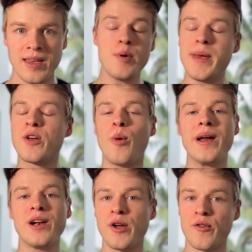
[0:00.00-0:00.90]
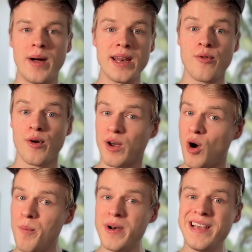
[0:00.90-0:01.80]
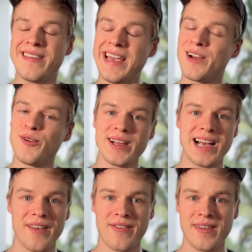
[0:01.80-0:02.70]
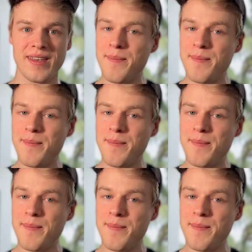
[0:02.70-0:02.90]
And we made quite a lot of money for the companies, including us.